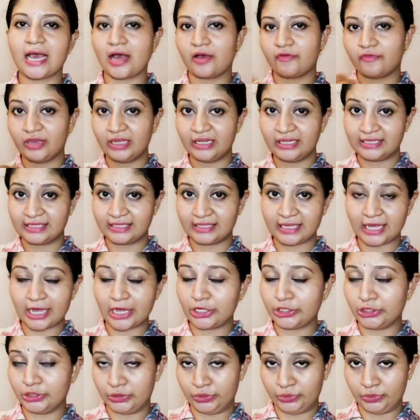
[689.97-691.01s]
have
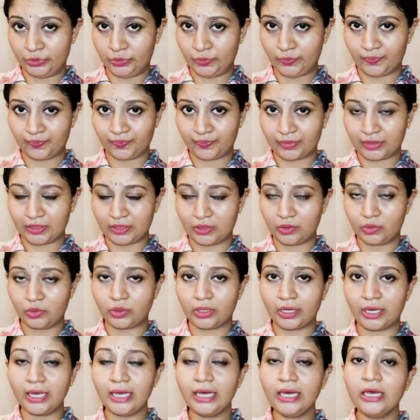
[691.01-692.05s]
inside you.
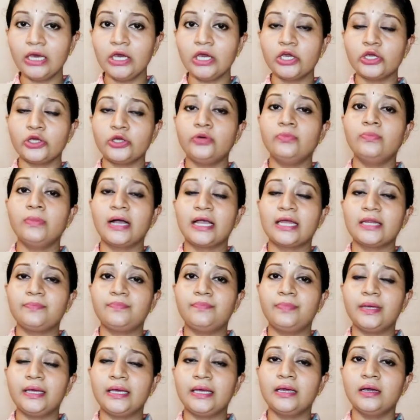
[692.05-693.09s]
Okay, you
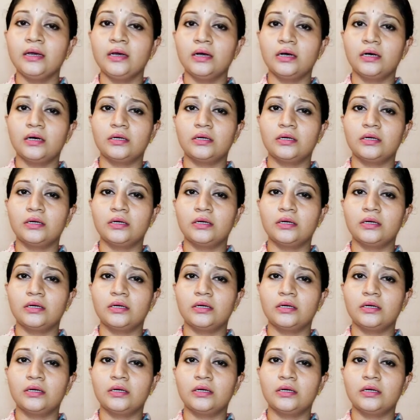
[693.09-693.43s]
might be